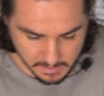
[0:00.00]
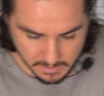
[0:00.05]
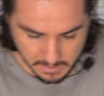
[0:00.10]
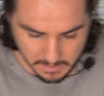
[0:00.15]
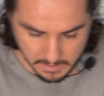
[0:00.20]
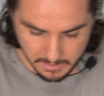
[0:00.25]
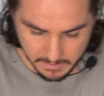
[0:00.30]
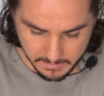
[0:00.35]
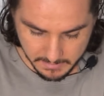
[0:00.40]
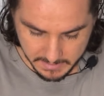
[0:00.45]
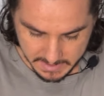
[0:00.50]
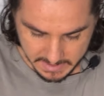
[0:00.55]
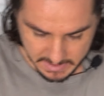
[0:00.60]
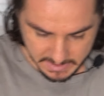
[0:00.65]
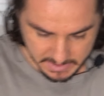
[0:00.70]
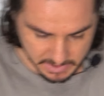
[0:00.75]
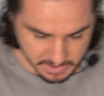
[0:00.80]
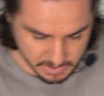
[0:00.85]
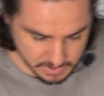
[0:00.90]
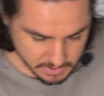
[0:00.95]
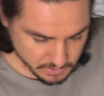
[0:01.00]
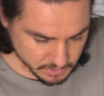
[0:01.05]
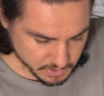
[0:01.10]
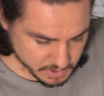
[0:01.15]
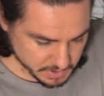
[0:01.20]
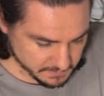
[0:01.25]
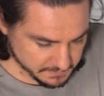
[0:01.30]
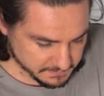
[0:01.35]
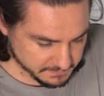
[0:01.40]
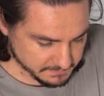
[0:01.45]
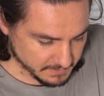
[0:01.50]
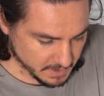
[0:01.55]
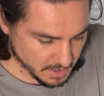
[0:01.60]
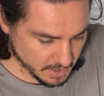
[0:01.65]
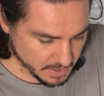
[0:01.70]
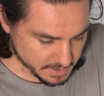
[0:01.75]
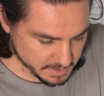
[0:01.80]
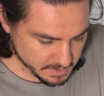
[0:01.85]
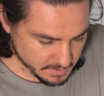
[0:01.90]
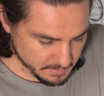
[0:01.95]
as it's such a
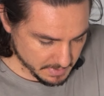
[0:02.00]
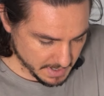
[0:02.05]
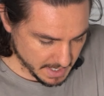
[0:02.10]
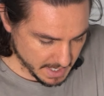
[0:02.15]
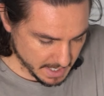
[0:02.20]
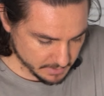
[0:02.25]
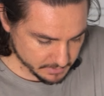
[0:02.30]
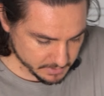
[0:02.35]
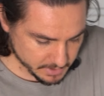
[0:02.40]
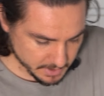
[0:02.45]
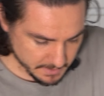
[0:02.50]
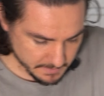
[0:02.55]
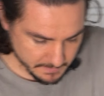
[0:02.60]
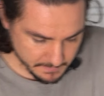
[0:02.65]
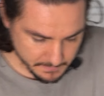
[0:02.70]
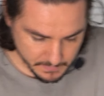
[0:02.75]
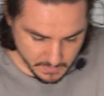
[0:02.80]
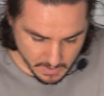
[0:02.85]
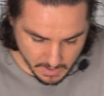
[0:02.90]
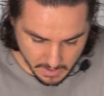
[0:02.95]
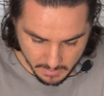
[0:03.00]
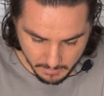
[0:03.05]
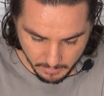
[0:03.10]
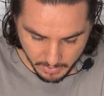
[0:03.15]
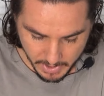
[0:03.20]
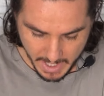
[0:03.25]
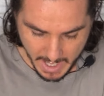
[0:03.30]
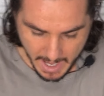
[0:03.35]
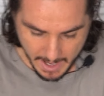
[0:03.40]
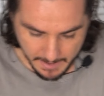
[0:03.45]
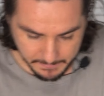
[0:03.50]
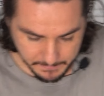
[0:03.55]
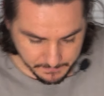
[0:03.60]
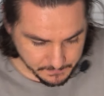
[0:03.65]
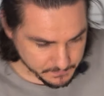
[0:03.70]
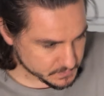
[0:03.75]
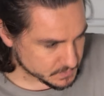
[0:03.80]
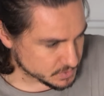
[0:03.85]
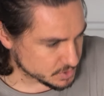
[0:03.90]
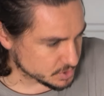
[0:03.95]
fine powder. But yeah,
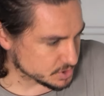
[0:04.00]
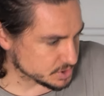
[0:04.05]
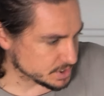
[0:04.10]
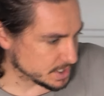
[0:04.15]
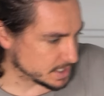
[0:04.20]
just